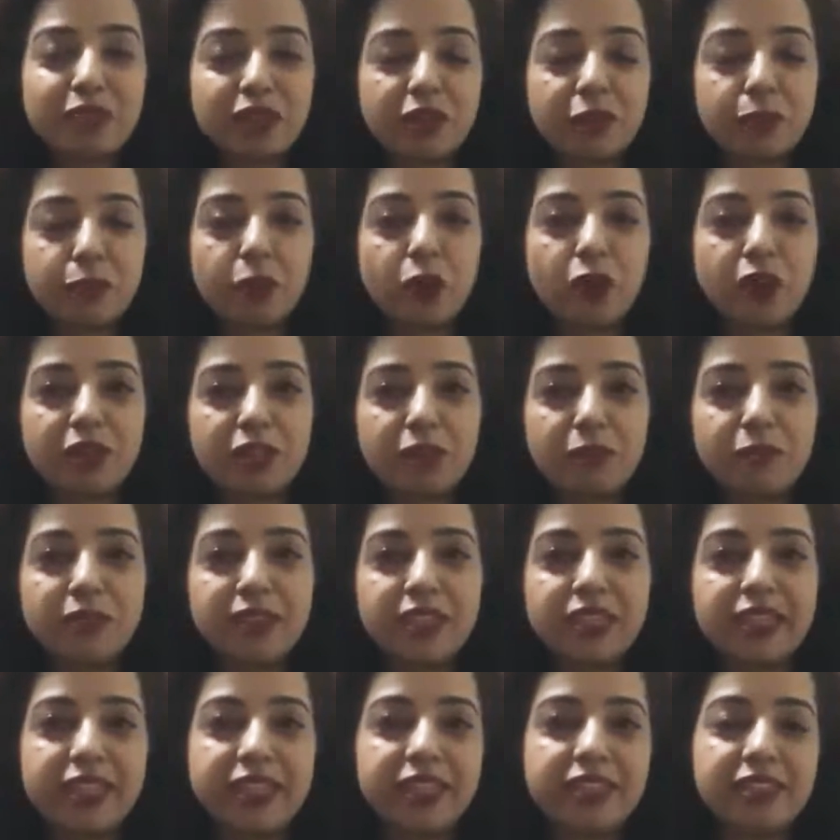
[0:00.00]
brought up the
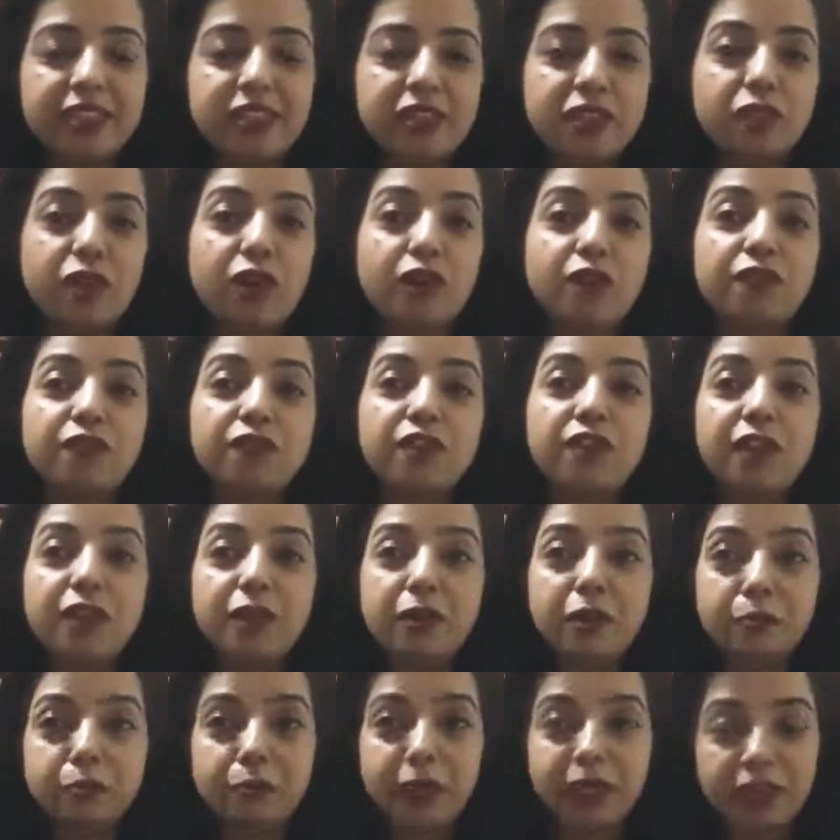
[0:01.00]
cases of
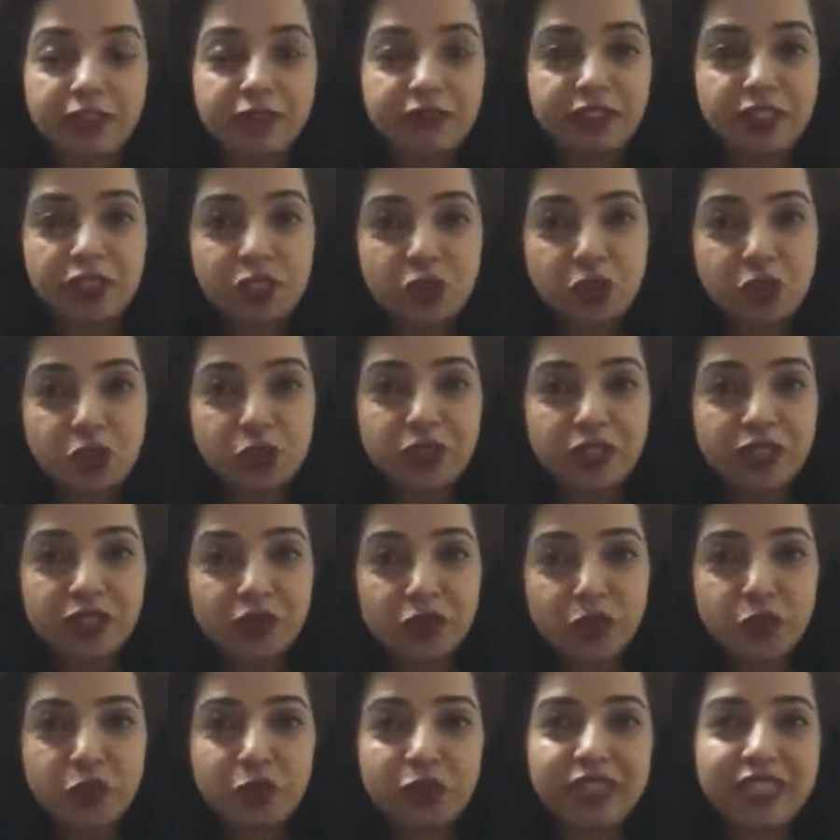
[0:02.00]
benefits to the
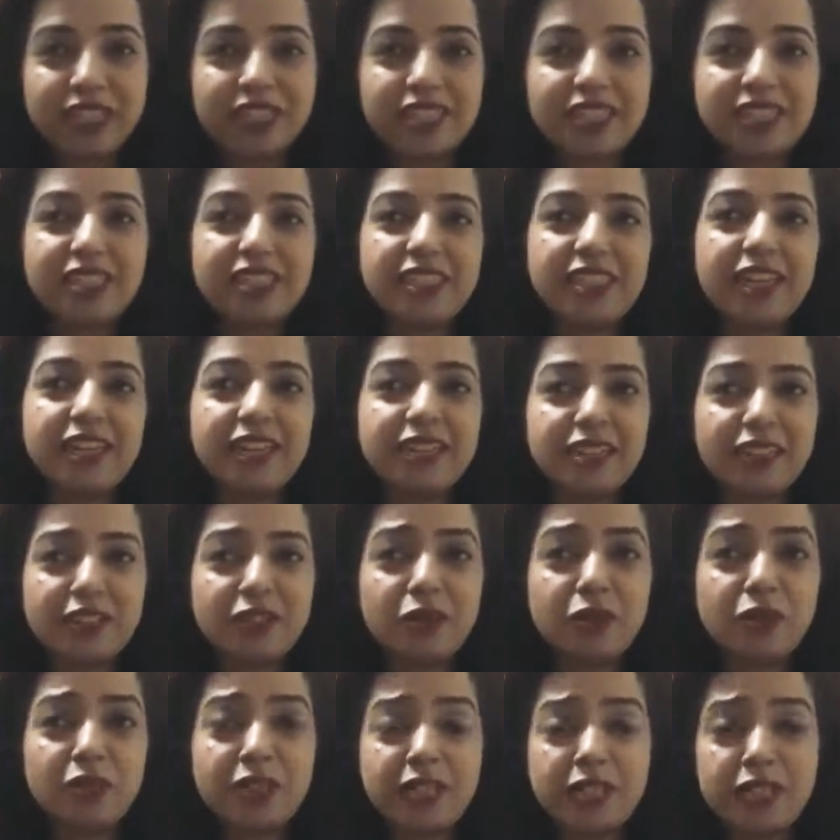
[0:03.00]
tourists, and
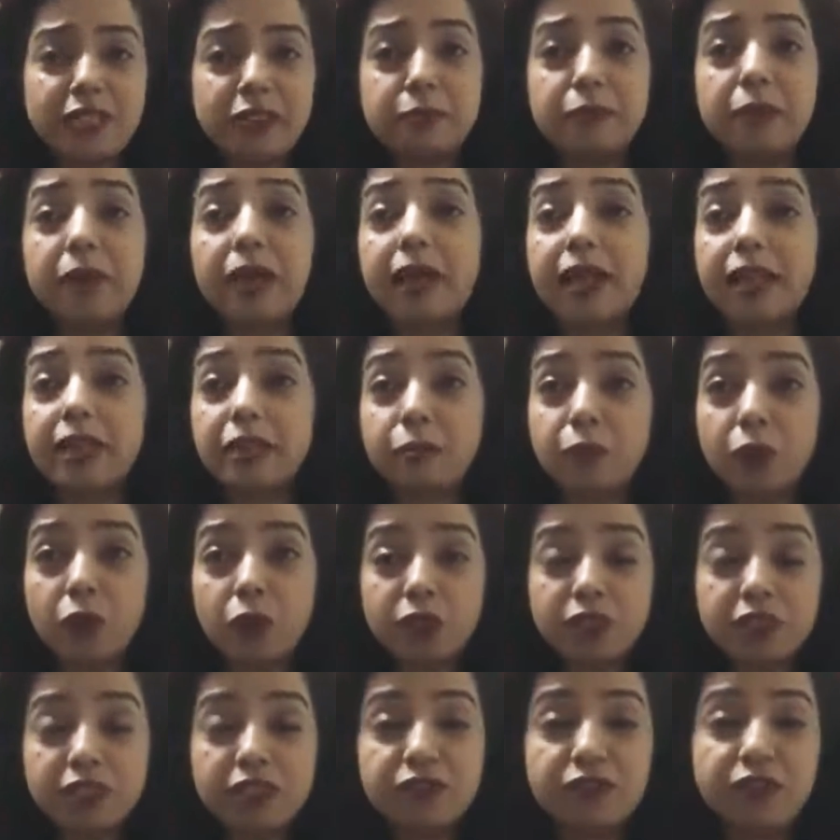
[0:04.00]
and
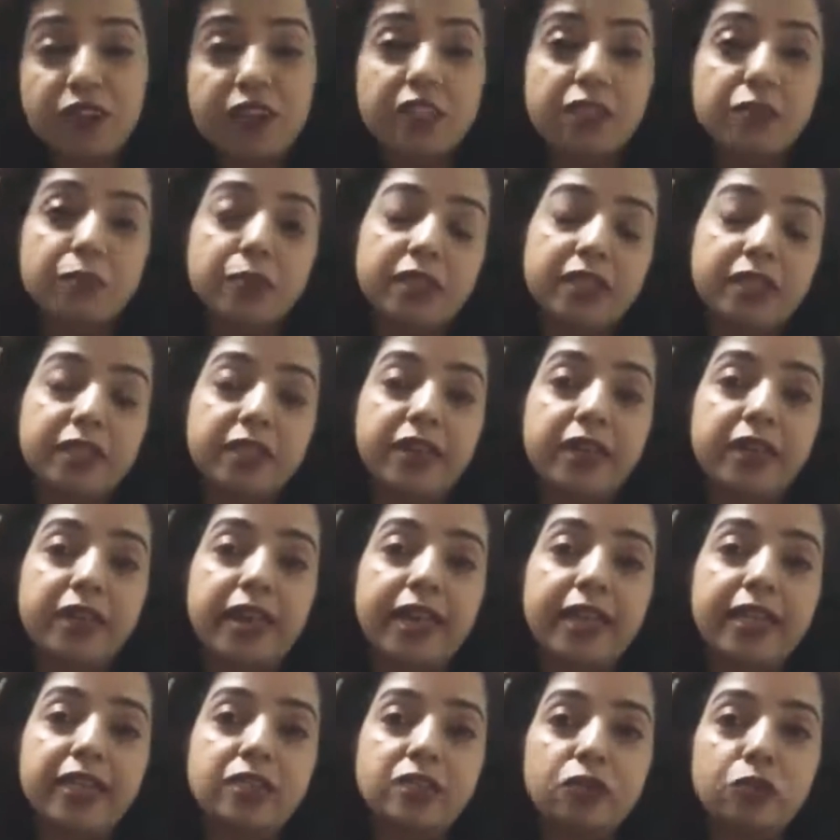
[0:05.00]
about his fundamental
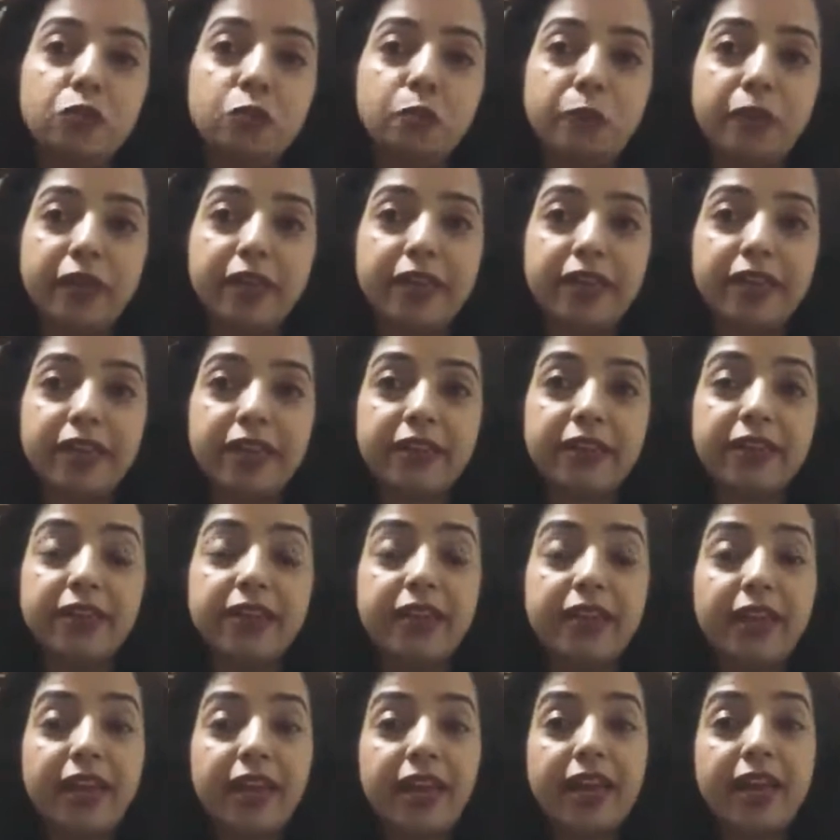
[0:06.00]
right to prayer,
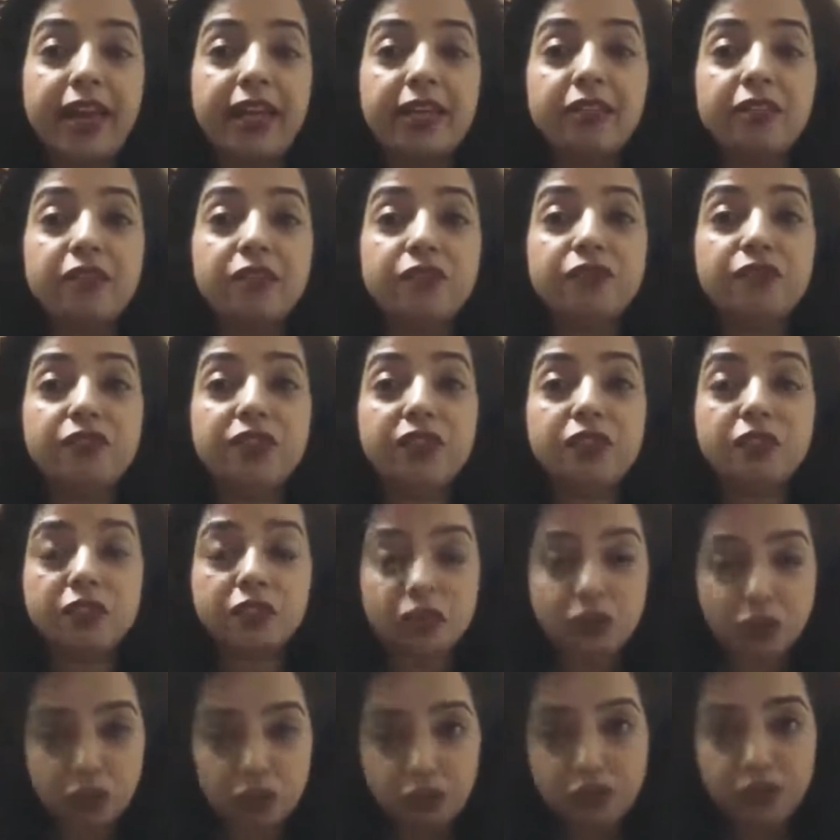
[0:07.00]
and
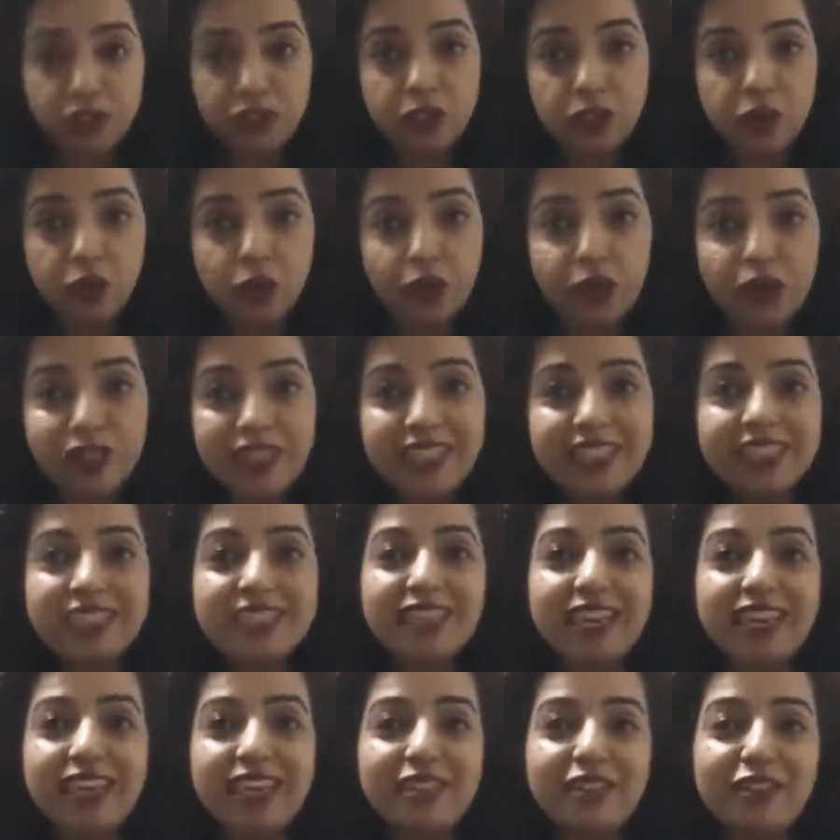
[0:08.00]
with all these
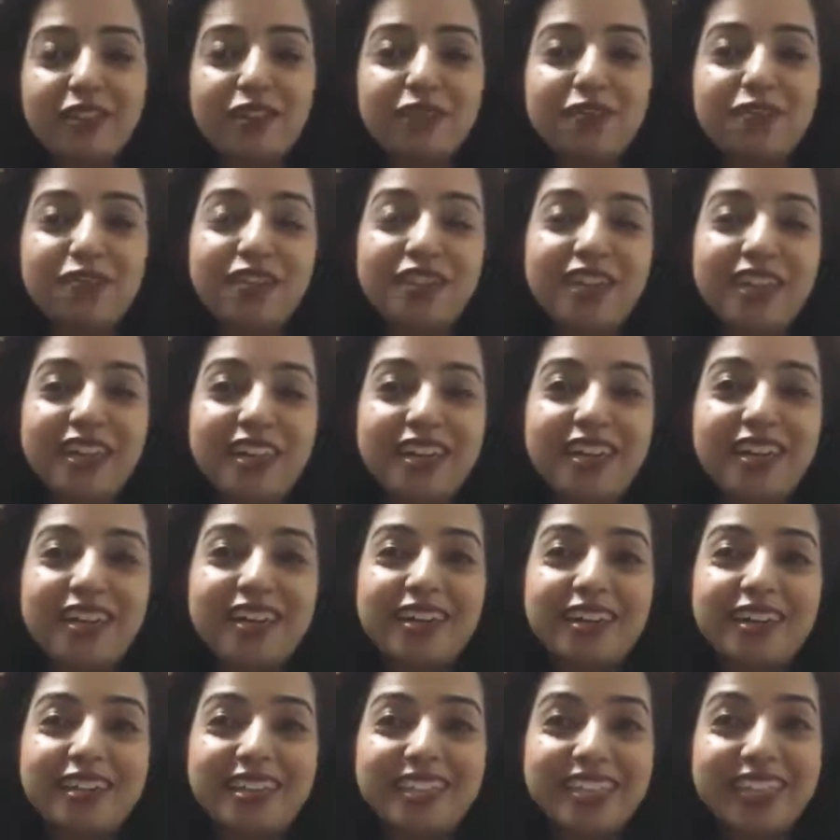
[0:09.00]
kind of
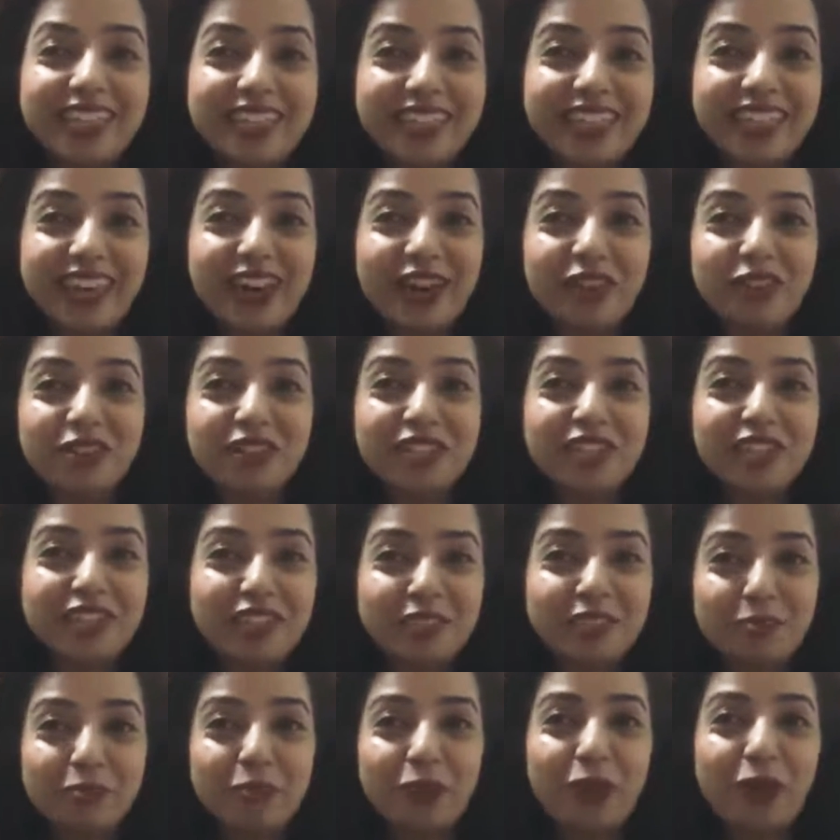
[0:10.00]
thinking outside
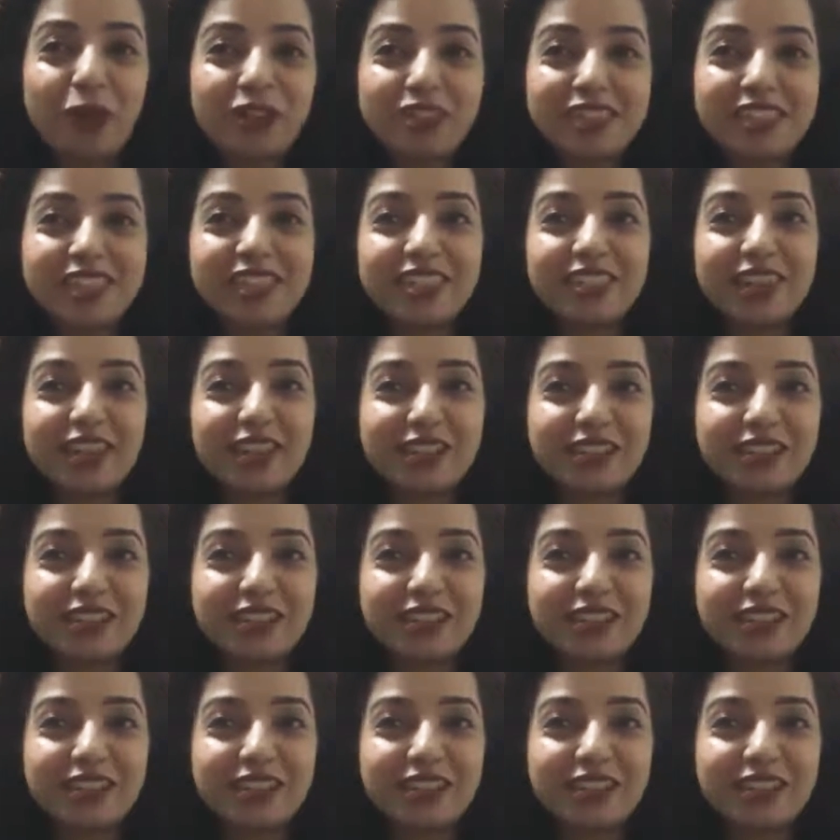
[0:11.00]
the box and